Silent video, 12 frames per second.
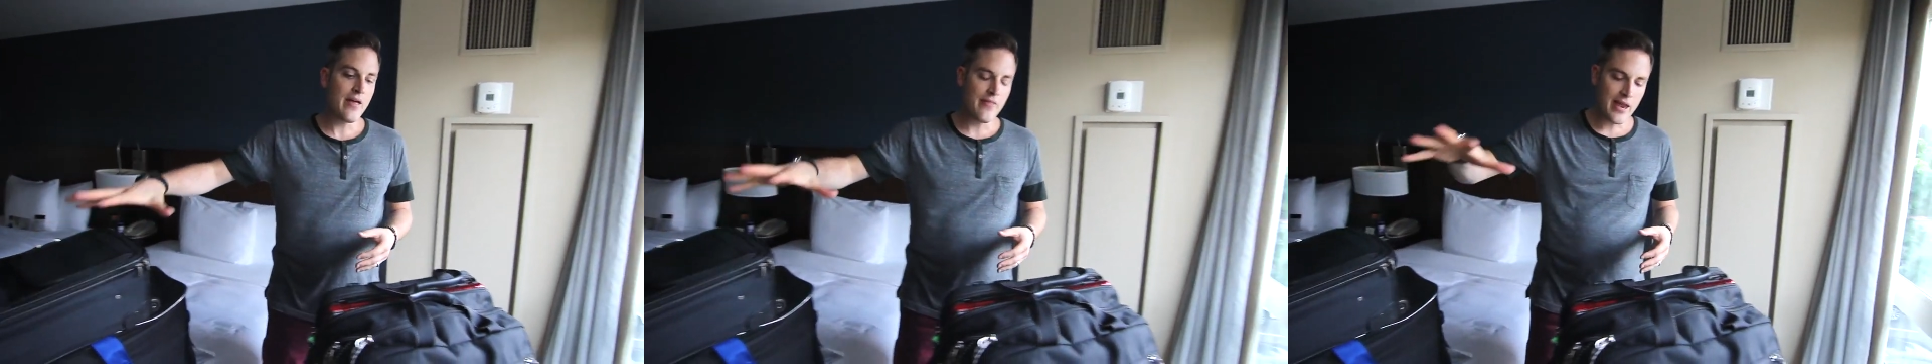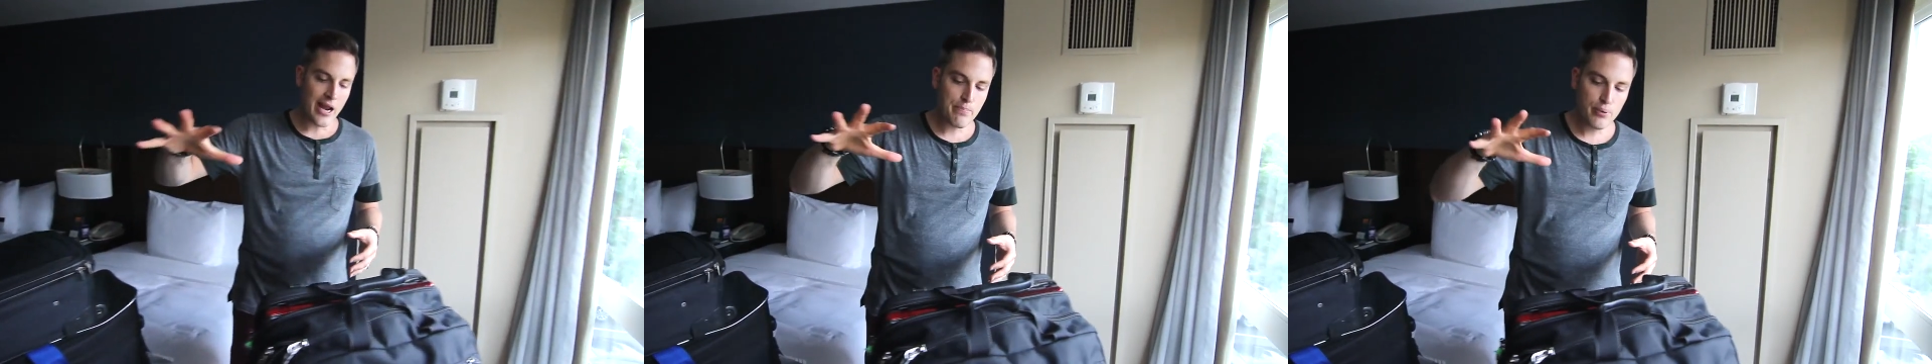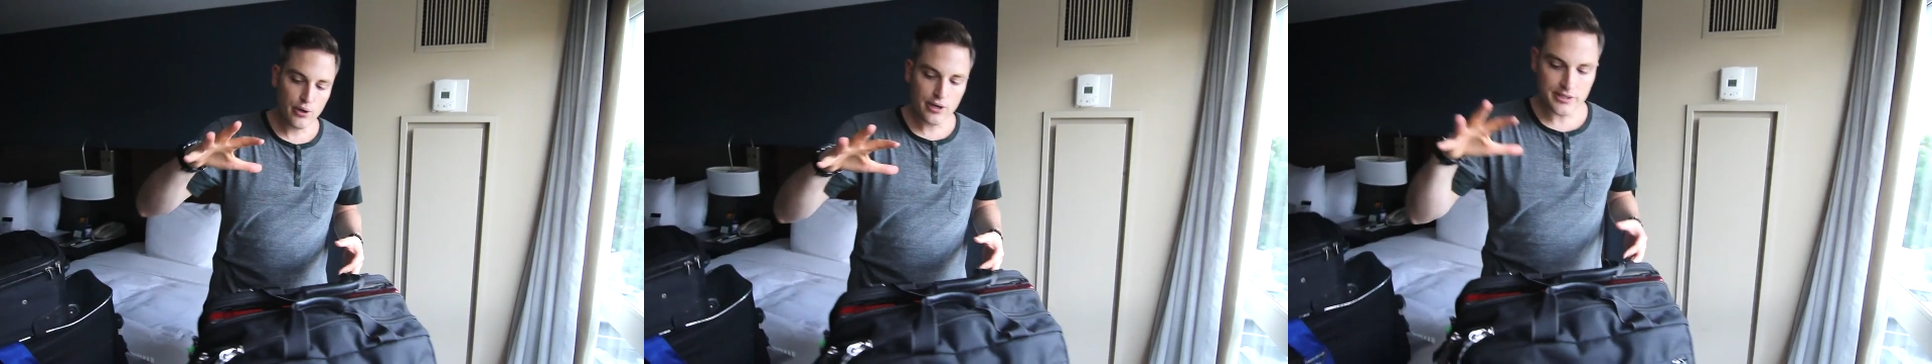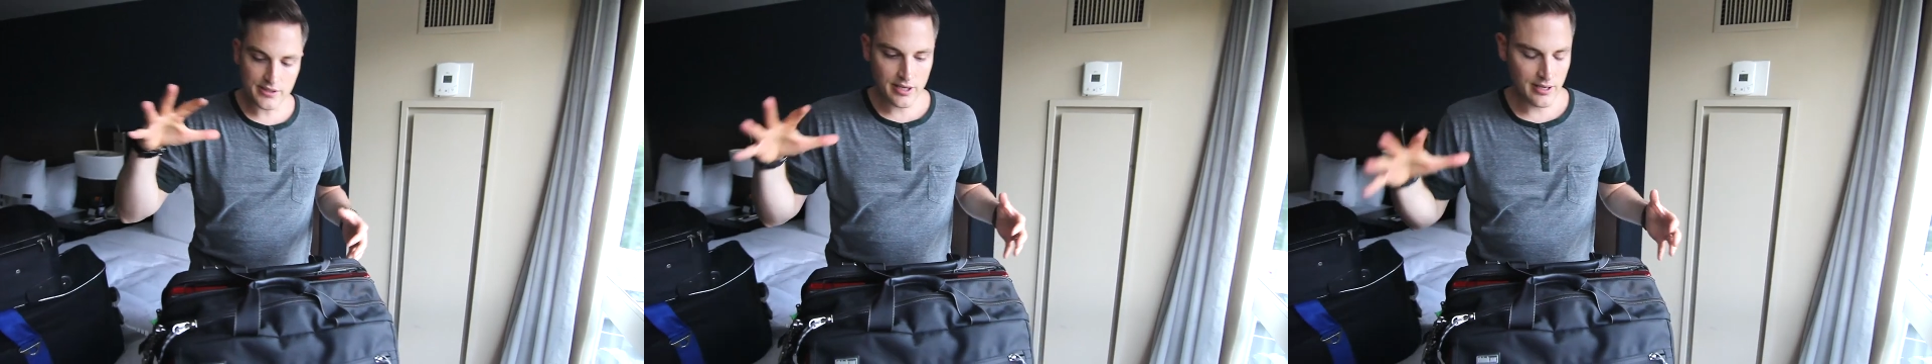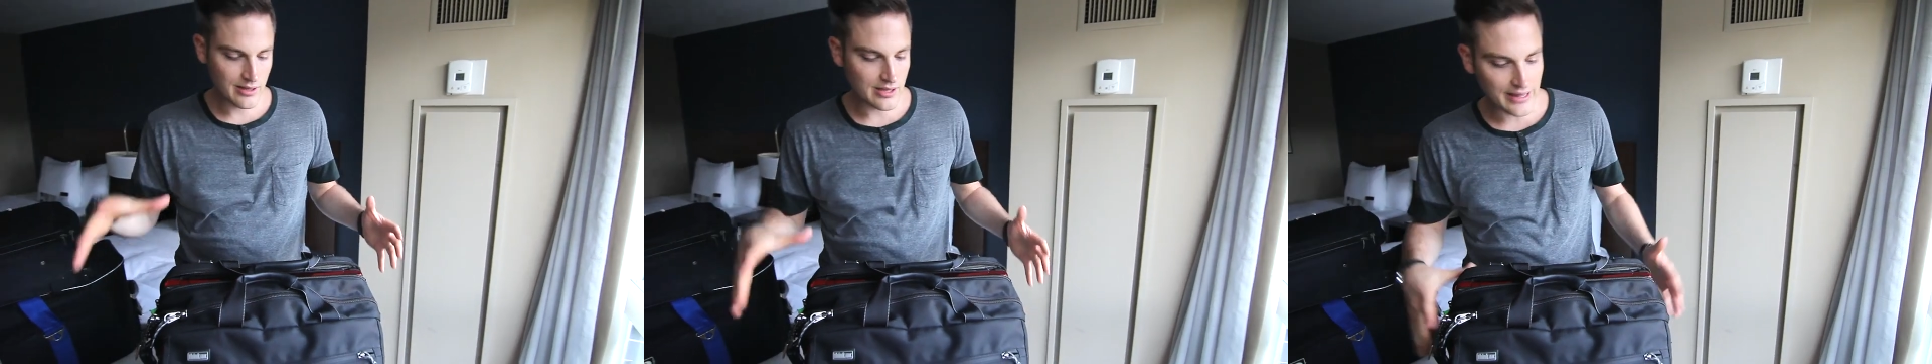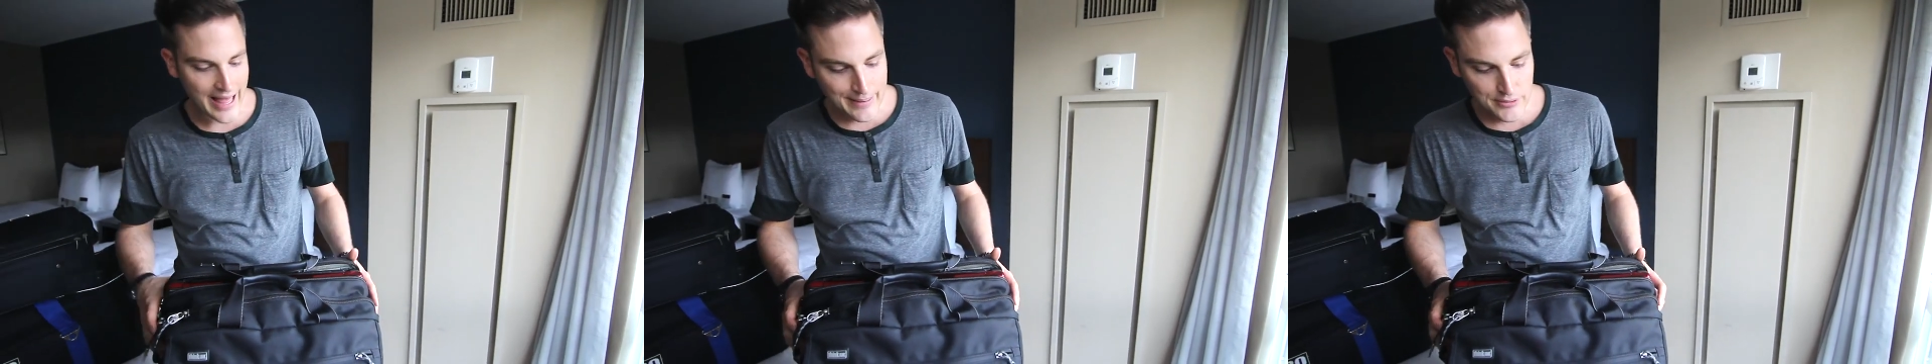And then I put
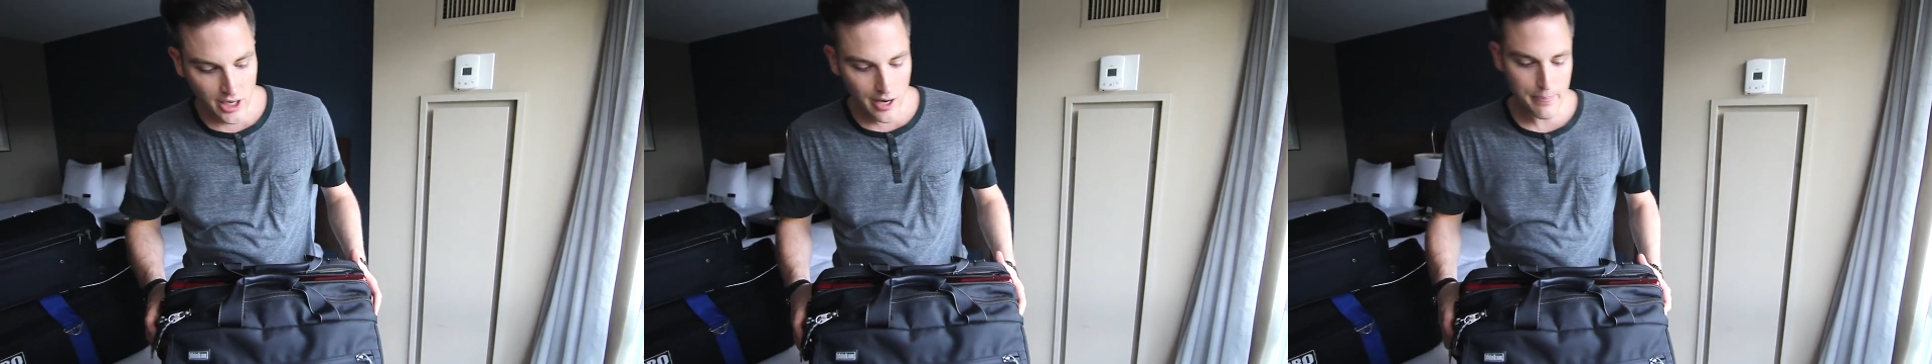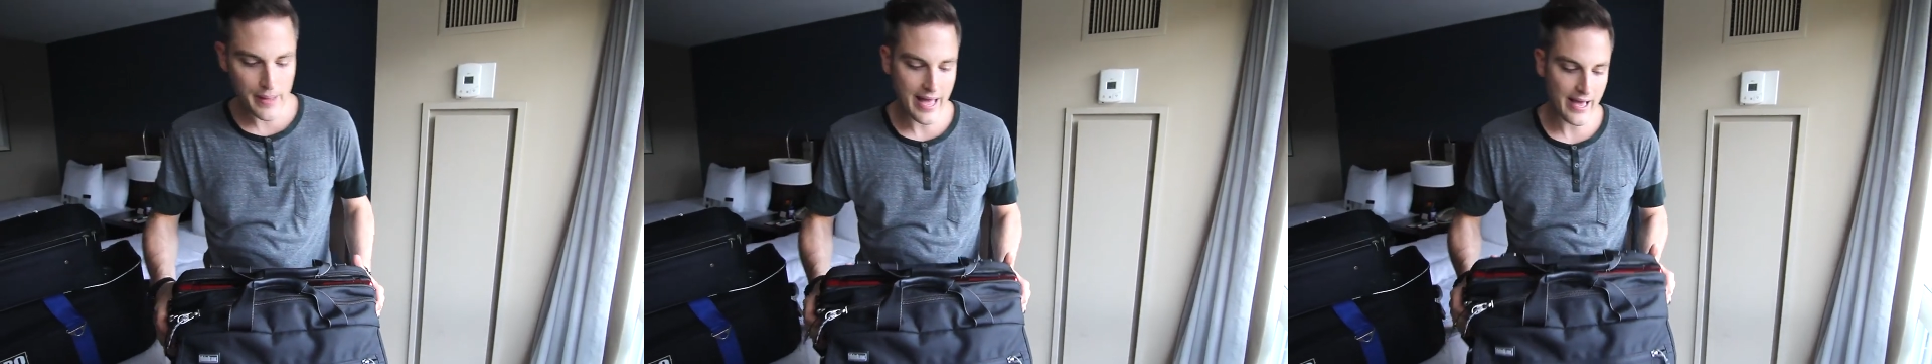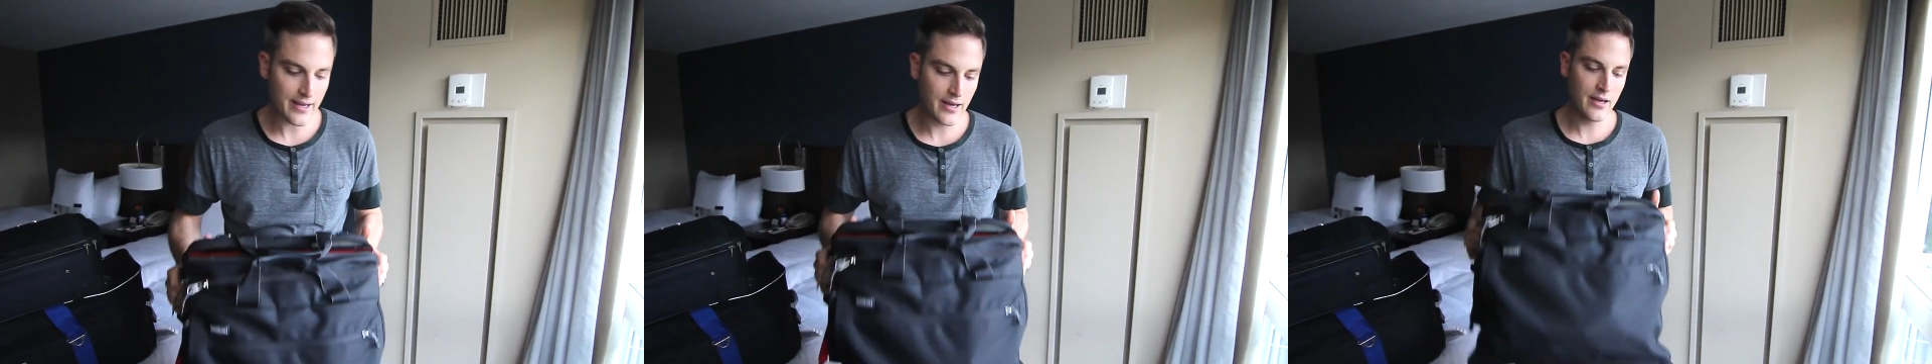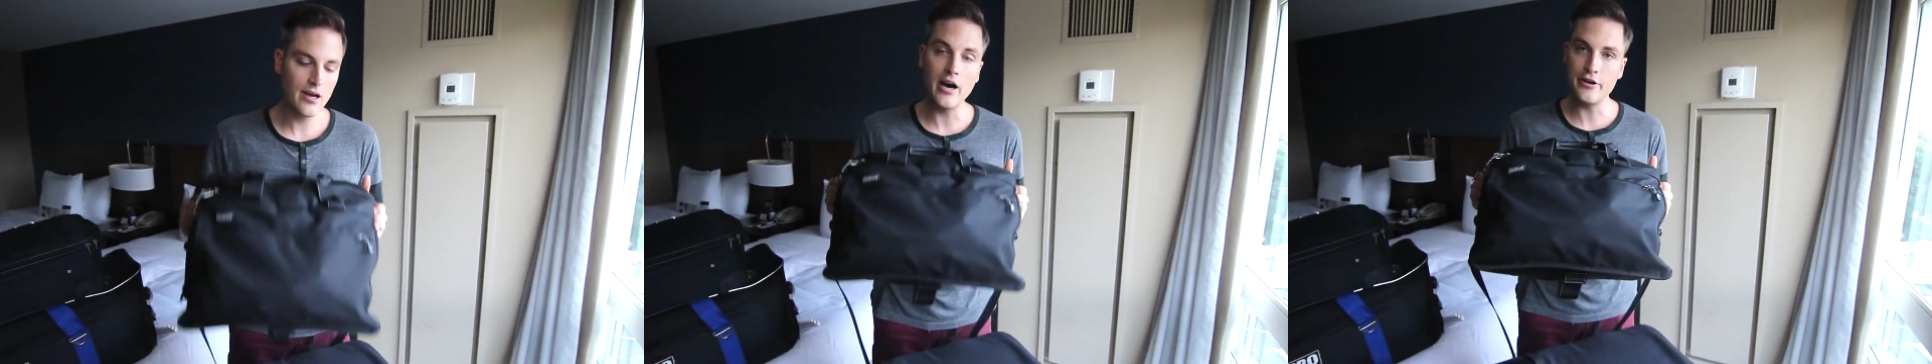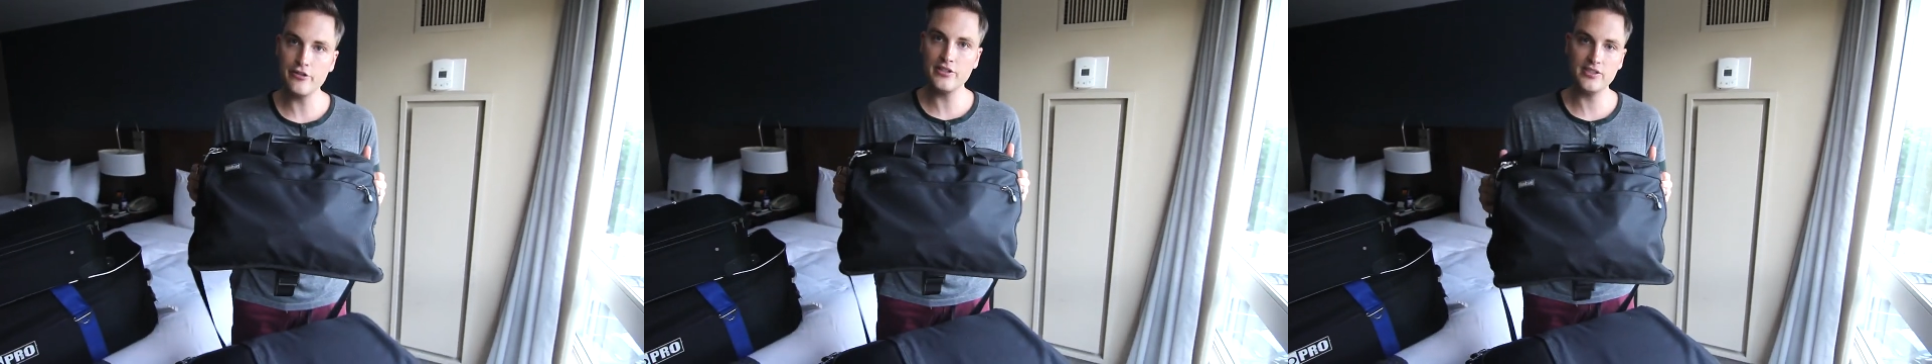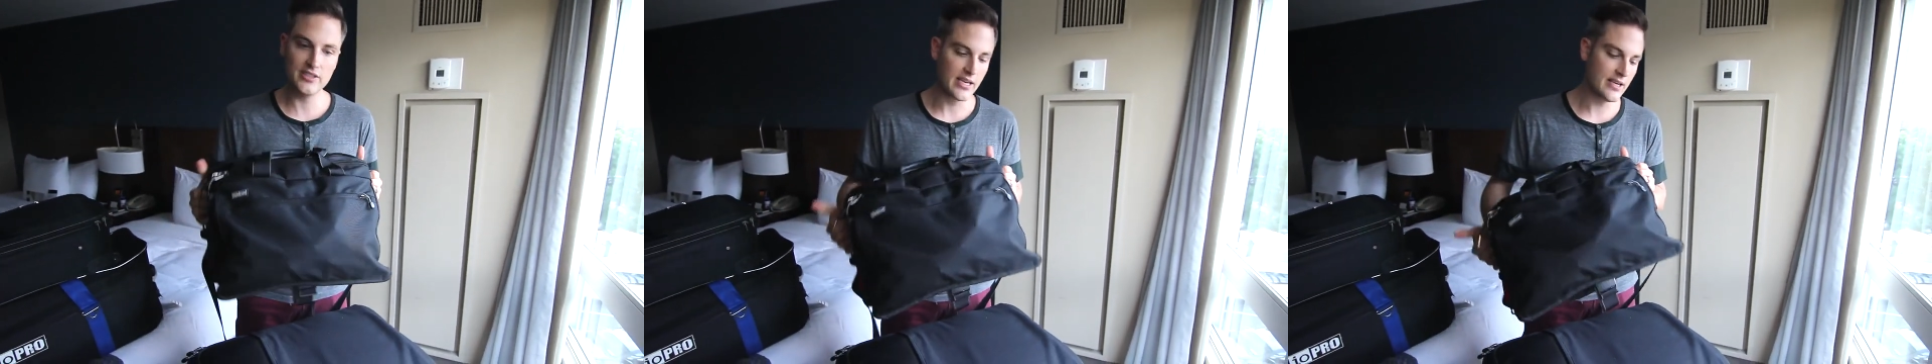the laptop bag under the
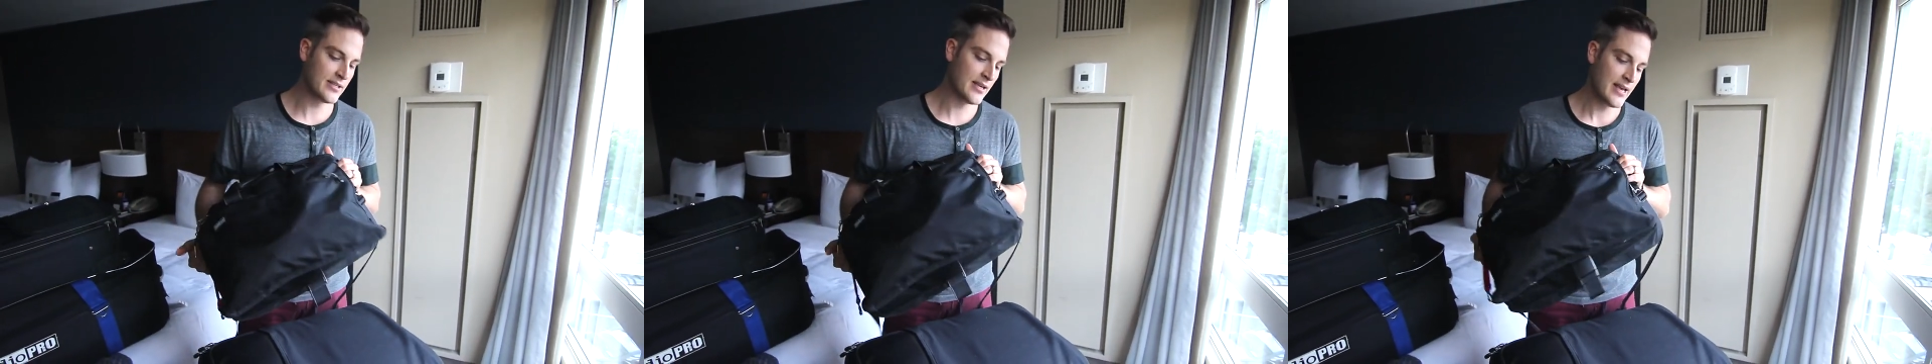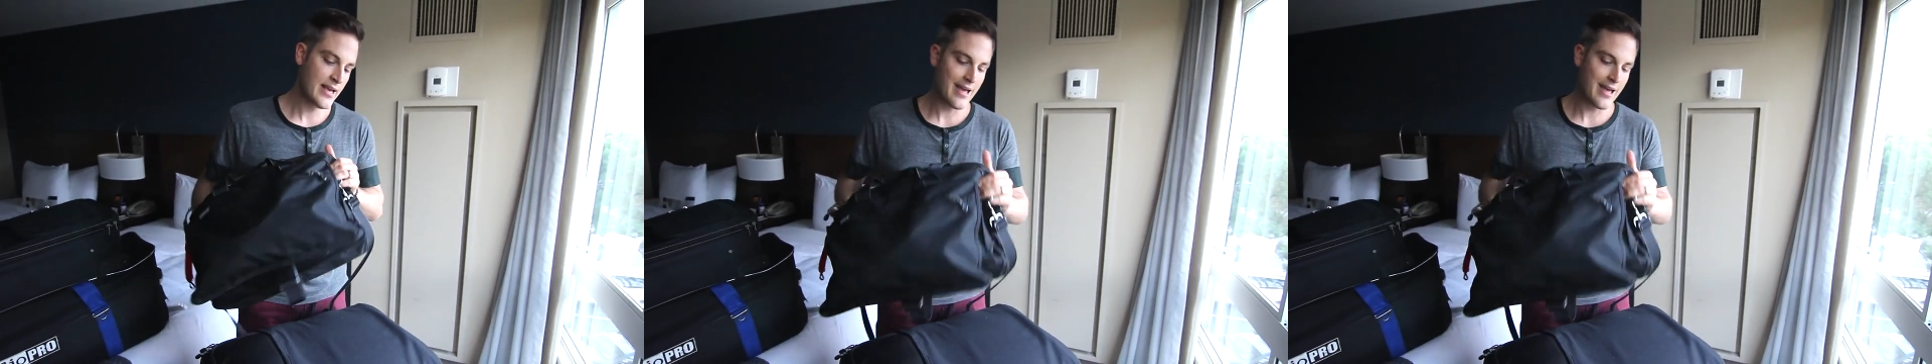seat.